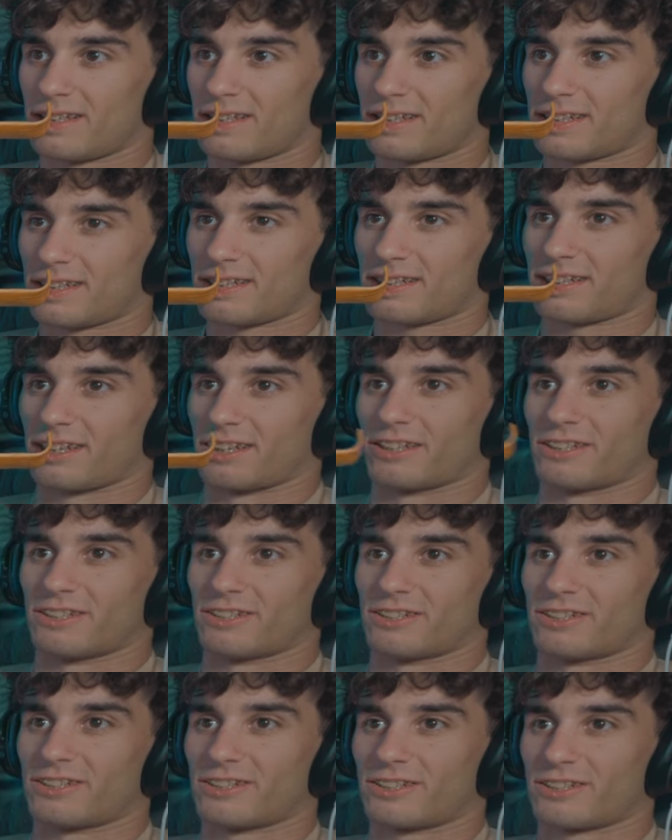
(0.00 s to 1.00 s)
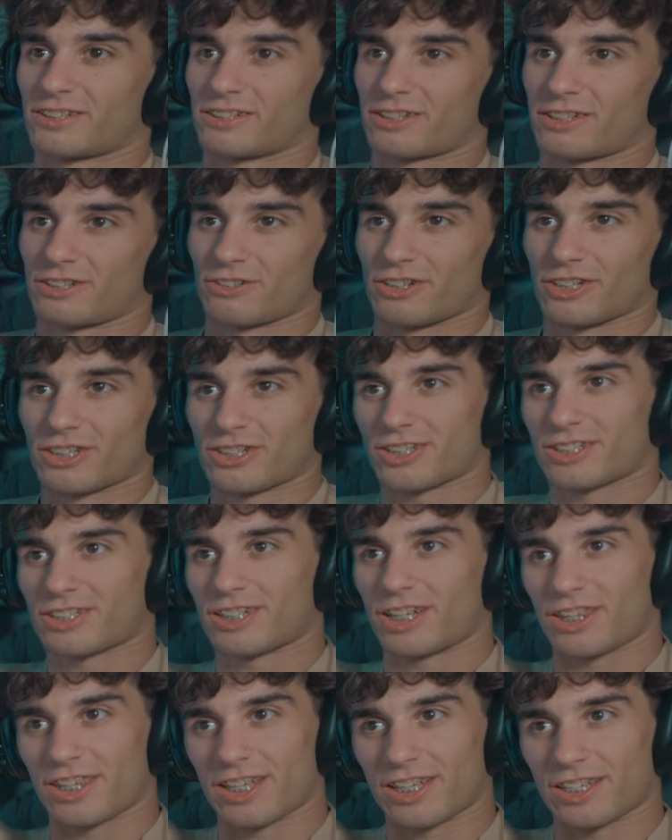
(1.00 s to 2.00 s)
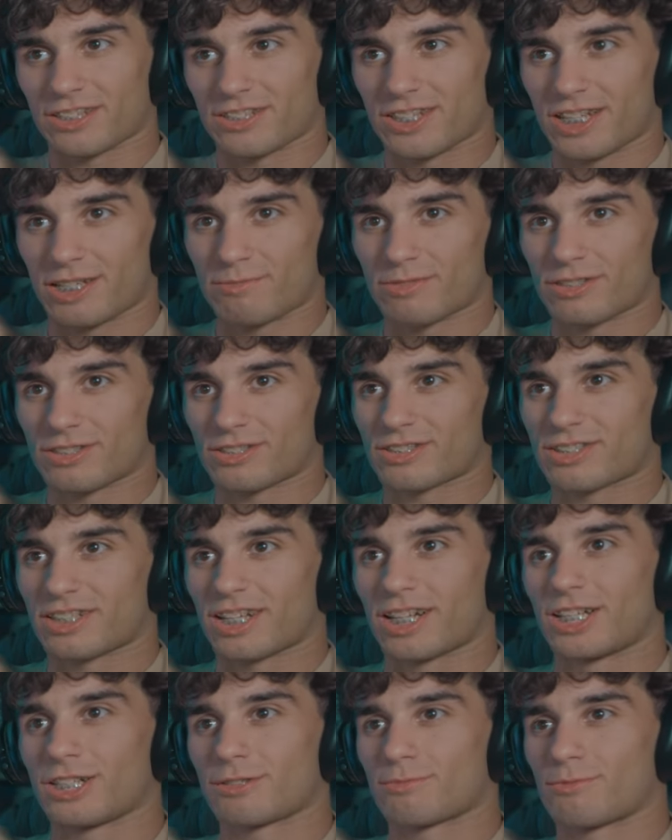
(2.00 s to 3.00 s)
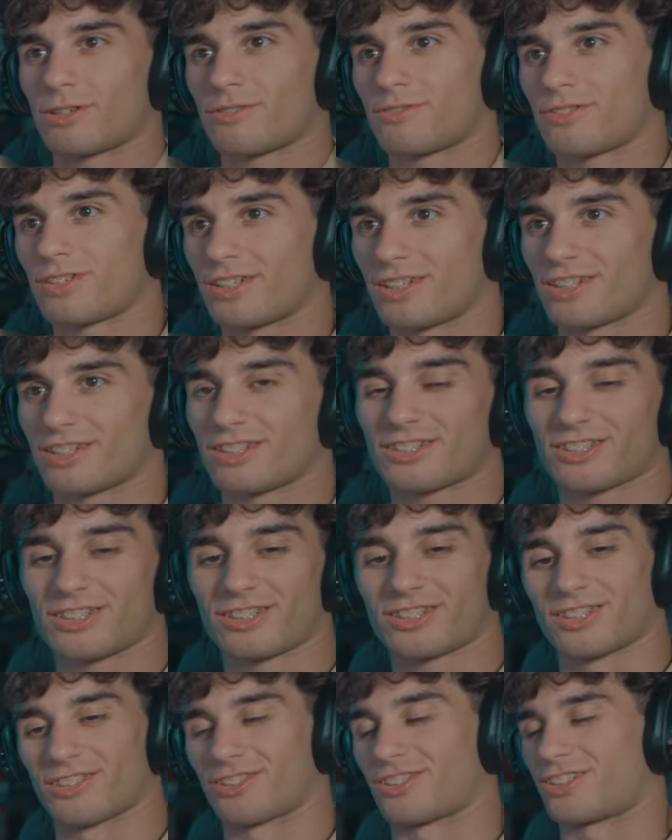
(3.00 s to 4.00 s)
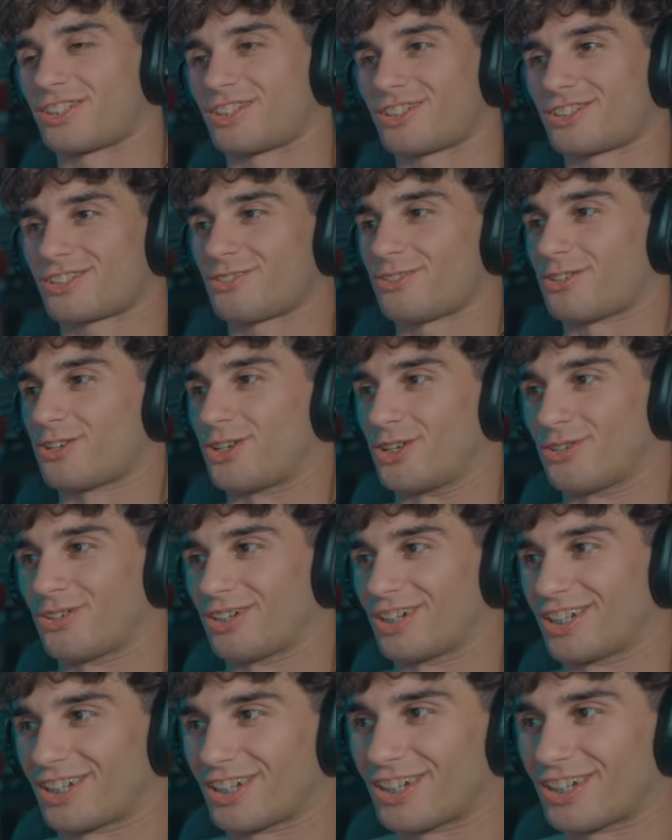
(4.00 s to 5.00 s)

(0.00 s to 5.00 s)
Yeah, dude. Christian, I think his name is Dani's boyfriend. such a he's so annoying.